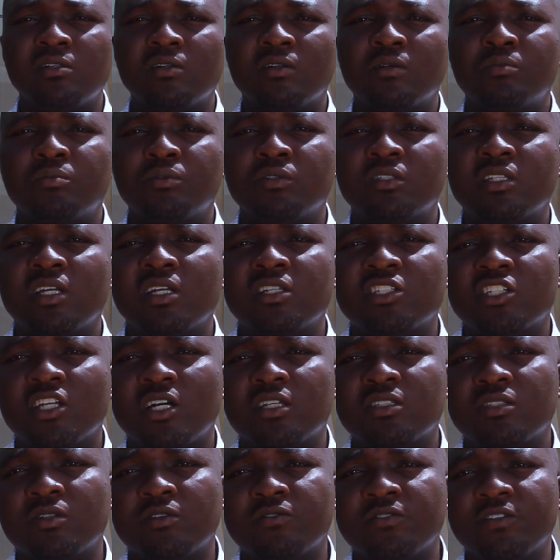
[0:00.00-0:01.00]
or
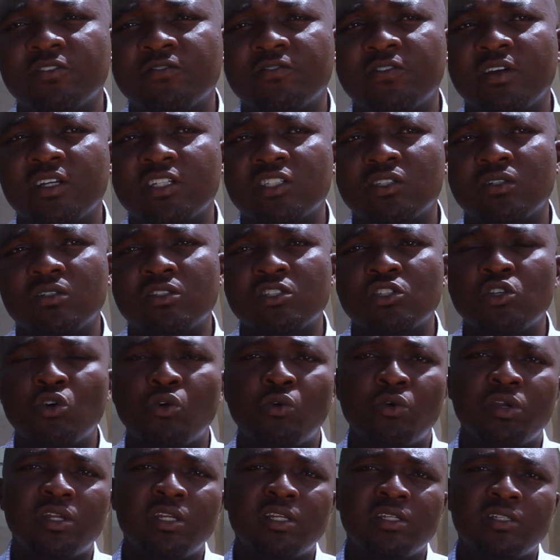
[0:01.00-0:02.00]
potentials of infections
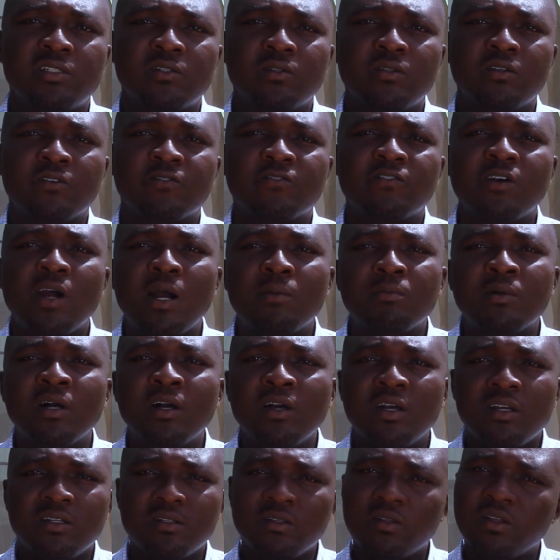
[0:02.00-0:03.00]
going into the
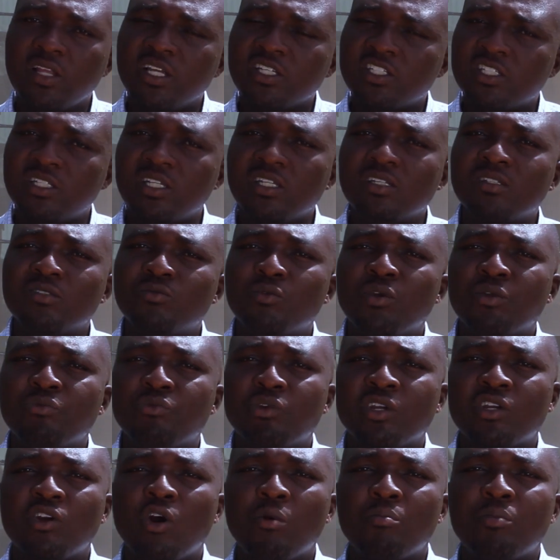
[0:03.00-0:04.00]
farm. The next thing we
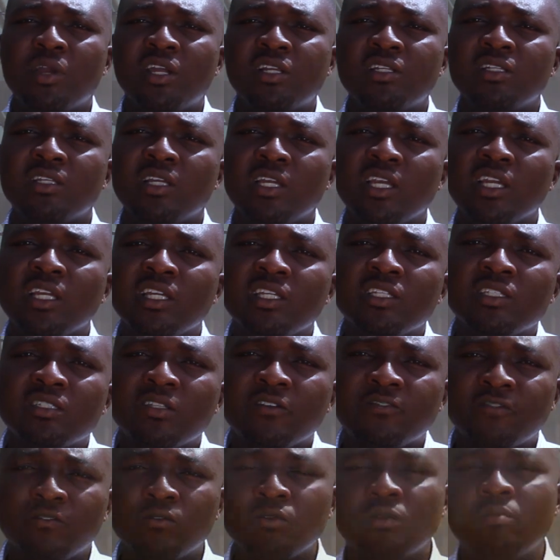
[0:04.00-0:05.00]
recommend is
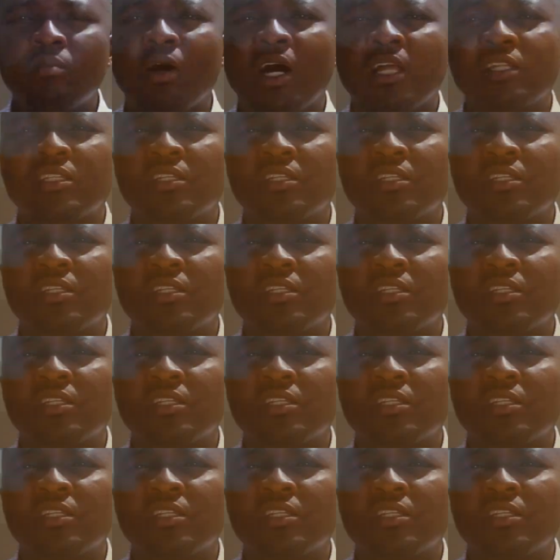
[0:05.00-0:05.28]
the foot bath.